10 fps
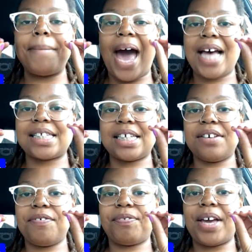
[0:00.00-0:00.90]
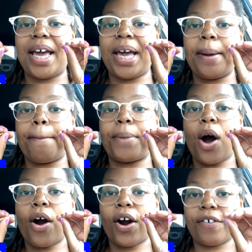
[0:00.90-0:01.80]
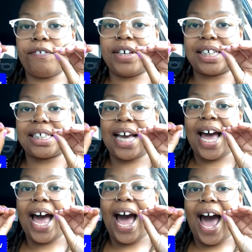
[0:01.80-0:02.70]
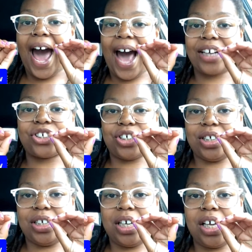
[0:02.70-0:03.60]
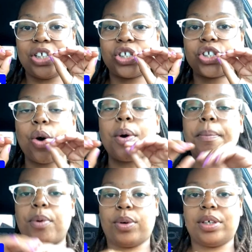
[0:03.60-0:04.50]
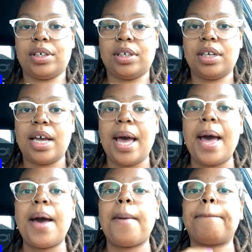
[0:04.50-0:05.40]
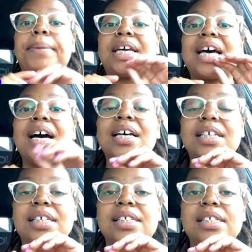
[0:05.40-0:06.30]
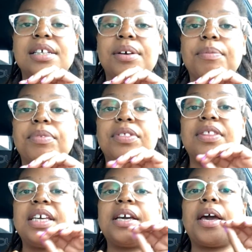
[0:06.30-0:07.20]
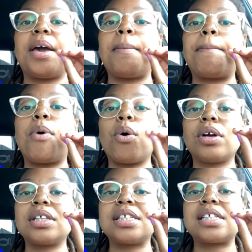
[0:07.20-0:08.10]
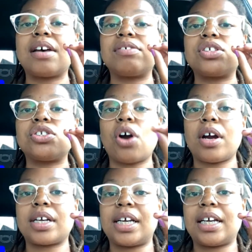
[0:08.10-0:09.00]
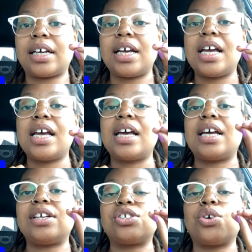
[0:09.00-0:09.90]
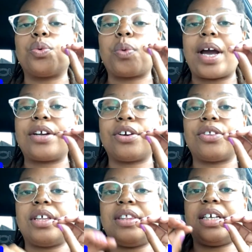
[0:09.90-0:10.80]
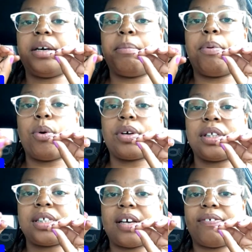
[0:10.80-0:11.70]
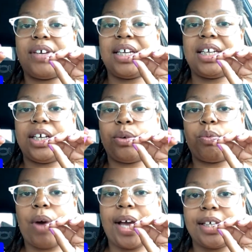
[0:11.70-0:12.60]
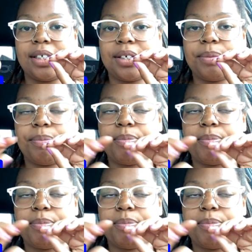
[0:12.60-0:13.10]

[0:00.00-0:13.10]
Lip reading: massive imperfect action is so important, because the importance of starting is greater than the importance of getting it right.